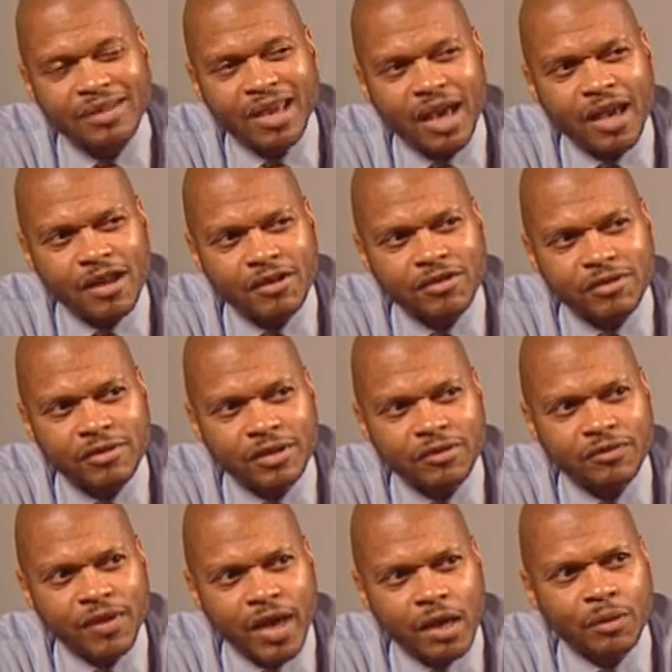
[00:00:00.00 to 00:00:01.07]
Yes, in
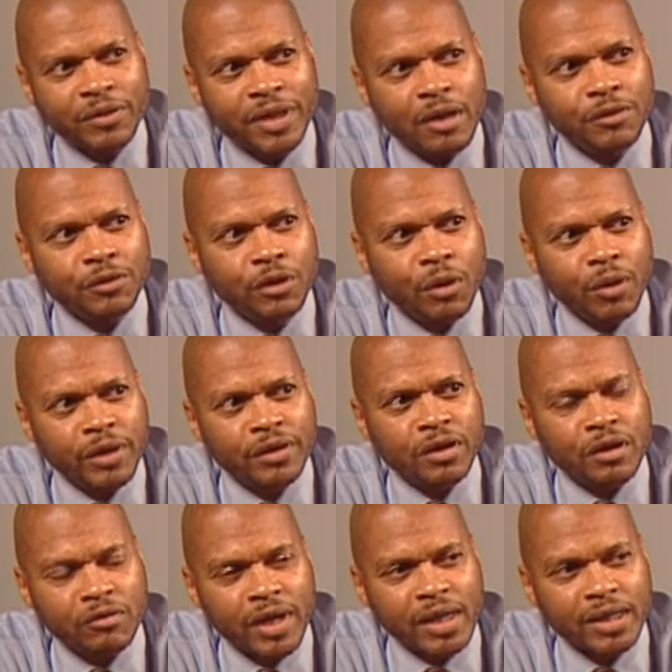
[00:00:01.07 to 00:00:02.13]
fact, without knowing the
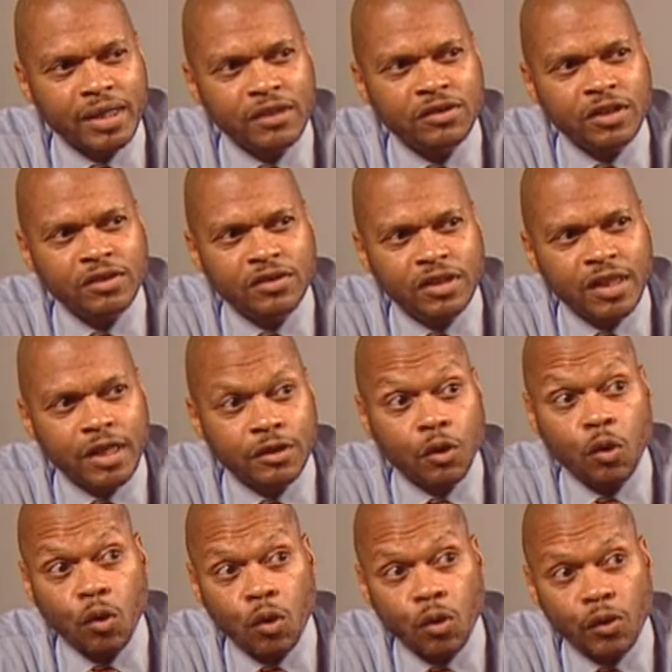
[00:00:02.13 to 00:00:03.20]
correct ECCN
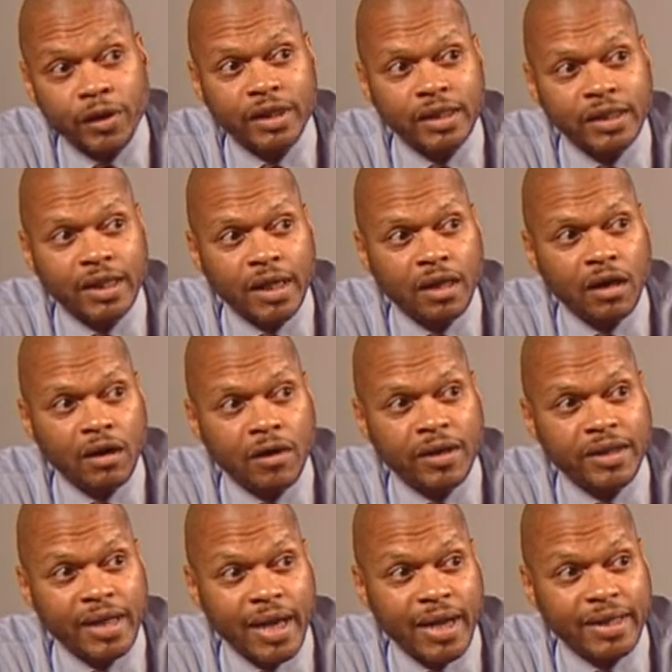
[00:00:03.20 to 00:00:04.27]
or
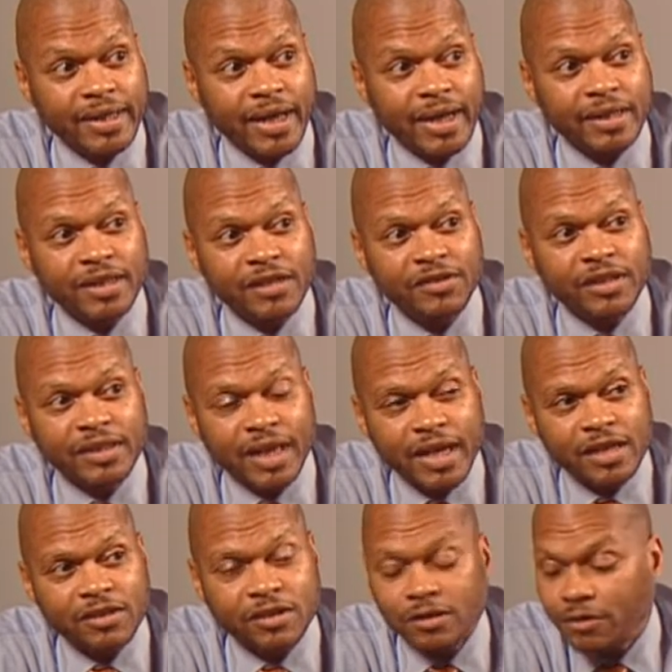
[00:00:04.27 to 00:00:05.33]
EAR99
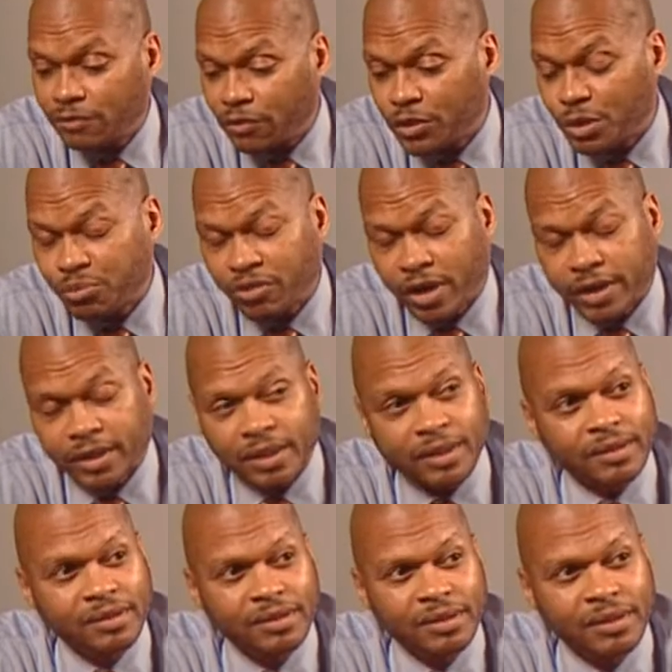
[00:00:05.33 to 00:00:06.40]
designation for your
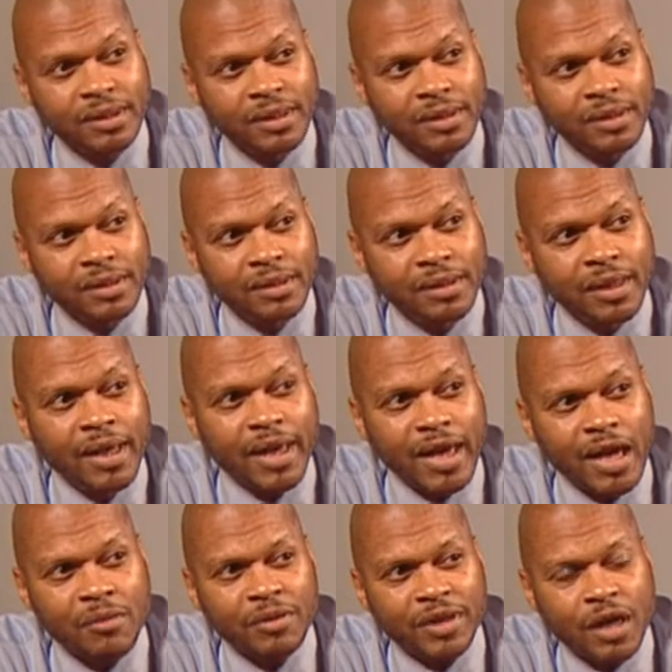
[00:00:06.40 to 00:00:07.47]
product,
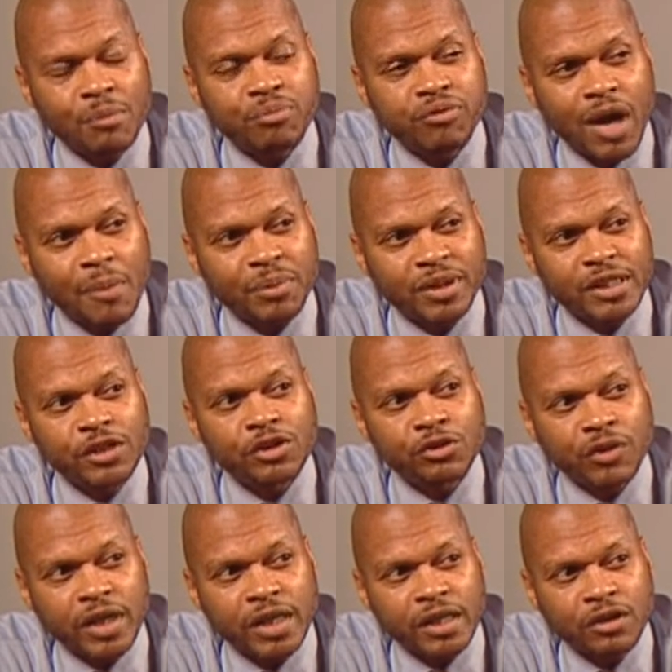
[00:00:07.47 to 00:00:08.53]
and without properly
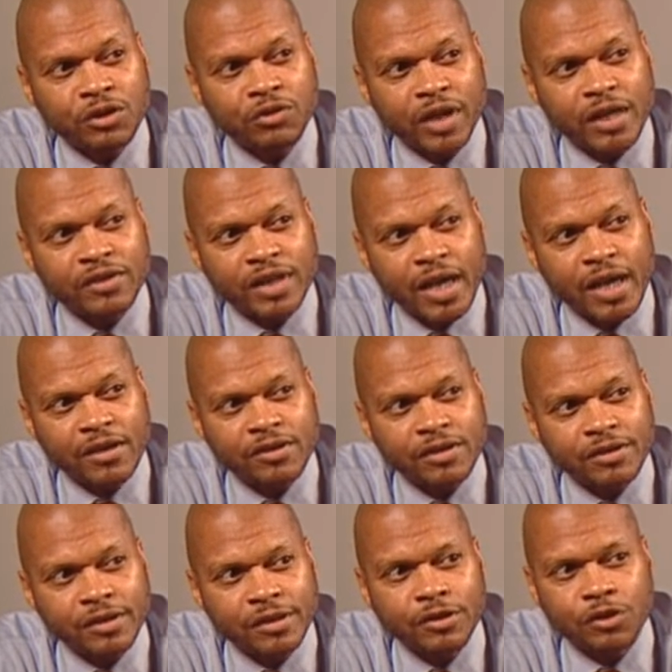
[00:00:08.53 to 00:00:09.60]
screening your
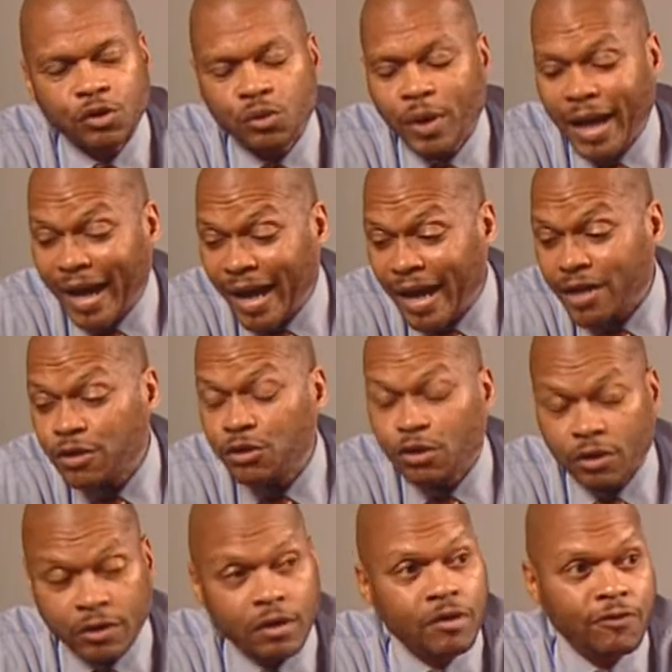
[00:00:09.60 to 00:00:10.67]
transaction, you and
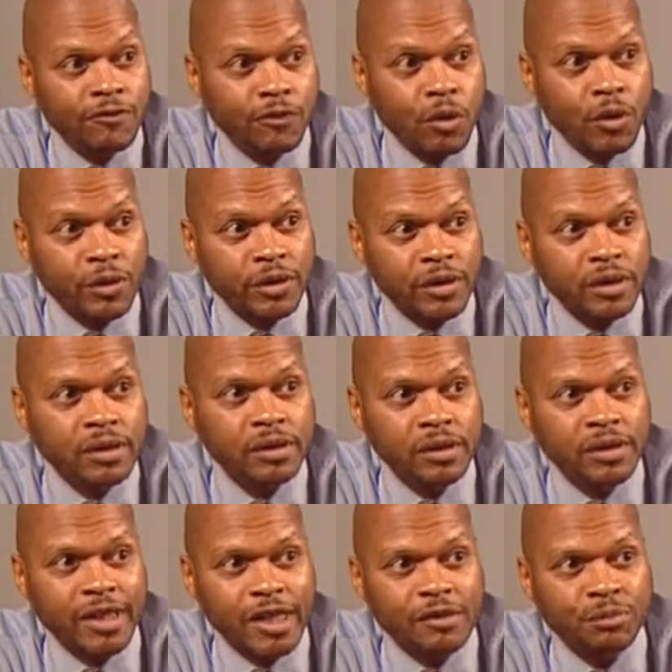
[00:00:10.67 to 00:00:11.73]
your forwarder
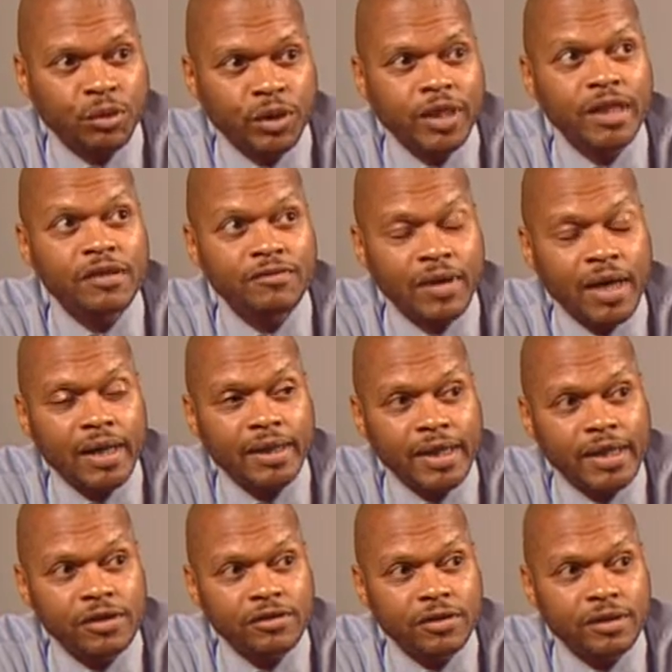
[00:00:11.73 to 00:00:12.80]
could export in
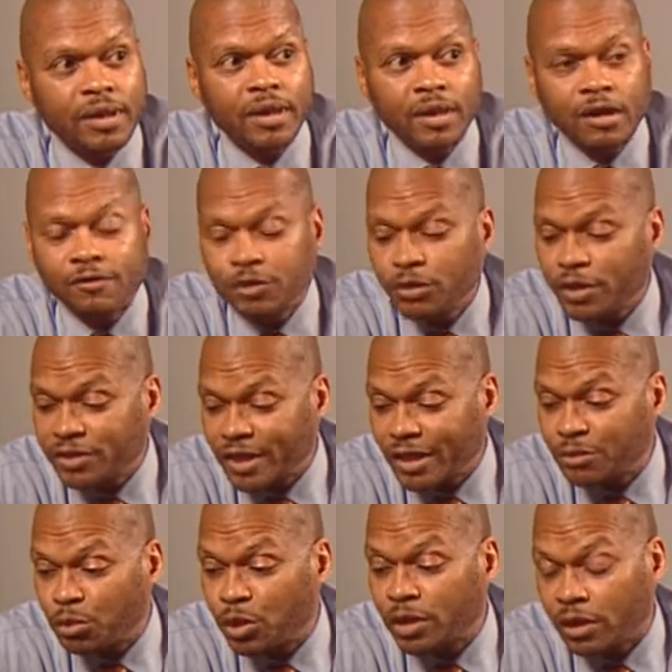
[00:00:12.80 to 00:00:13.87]
violation of U.S.
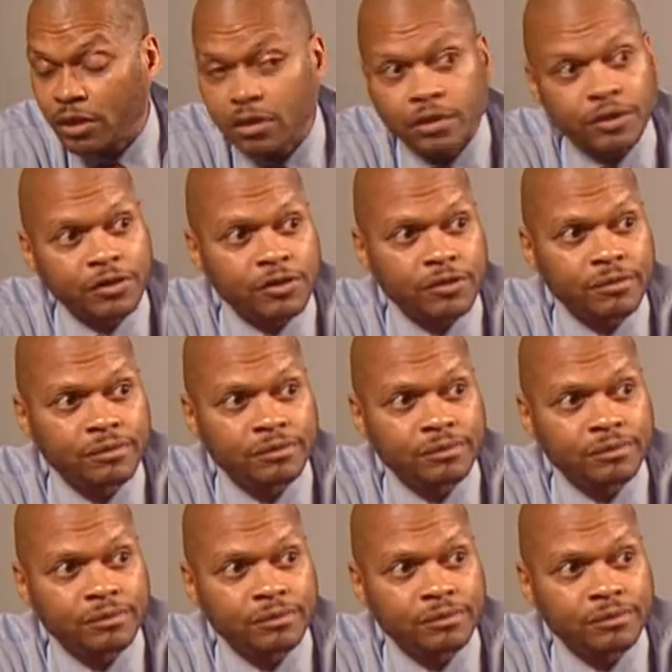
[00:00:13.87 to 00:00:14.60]
export laws.